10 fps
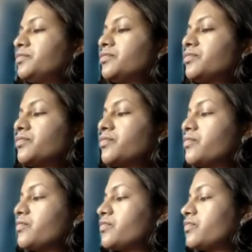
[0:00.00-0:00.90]

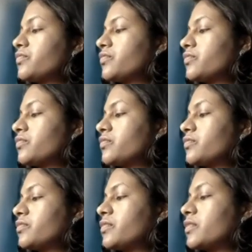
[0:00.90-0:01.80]

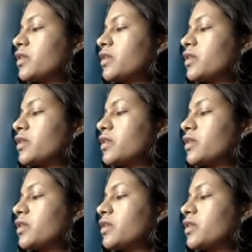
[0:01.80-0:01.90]
Nothing is said.